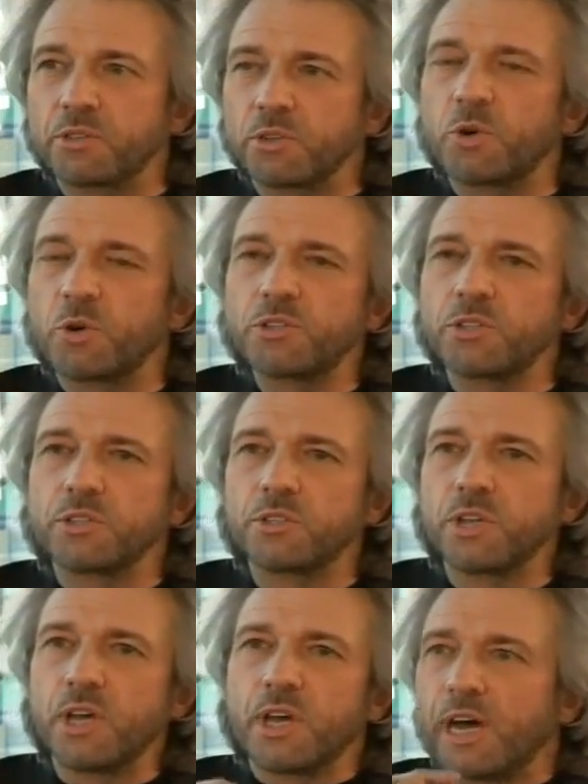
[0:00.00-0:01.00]
And the question
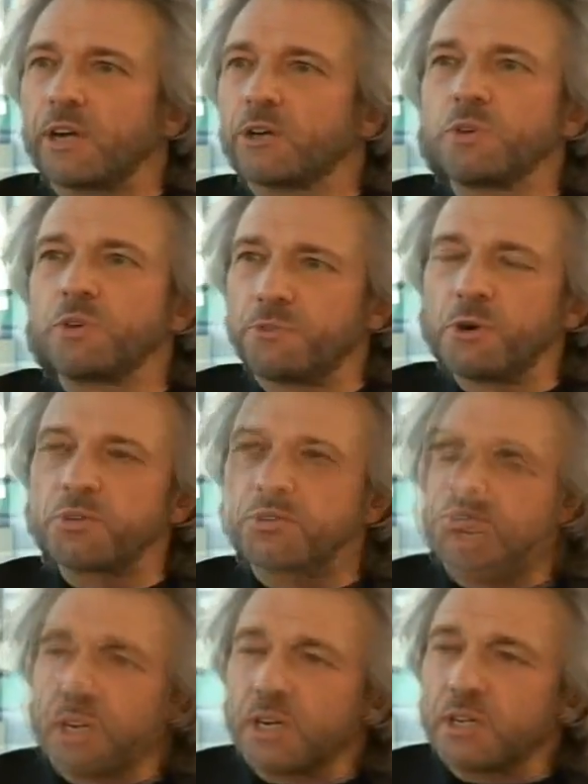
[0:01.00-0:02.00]
is, how do we
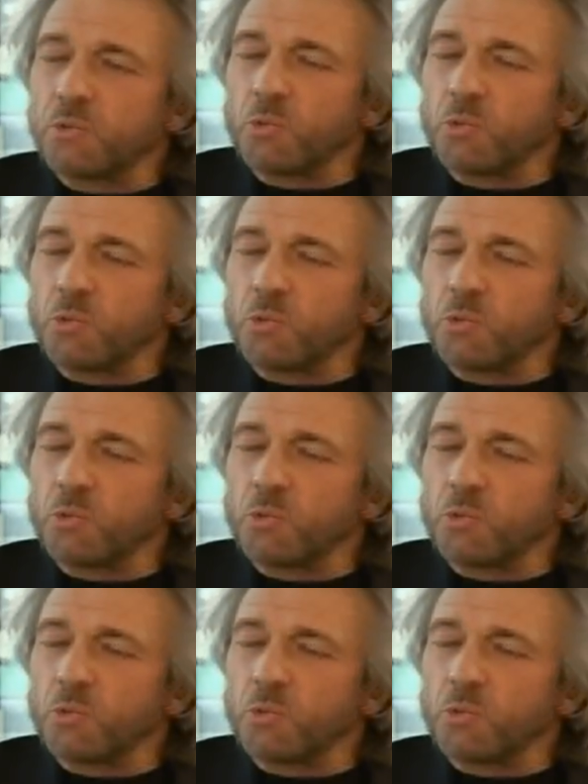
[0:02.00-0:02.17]
focus that?